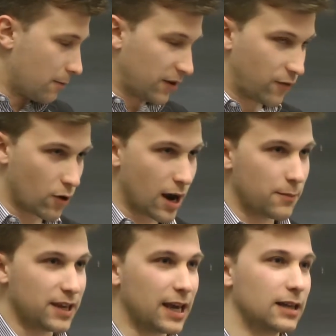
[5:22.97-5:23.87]
Before I
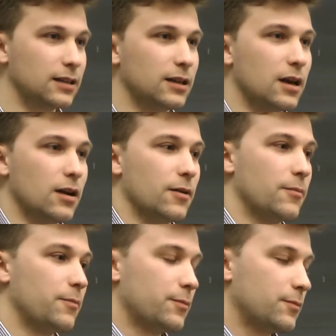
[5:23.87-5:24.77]

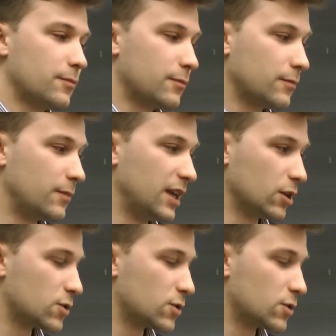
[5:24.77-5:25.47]
began being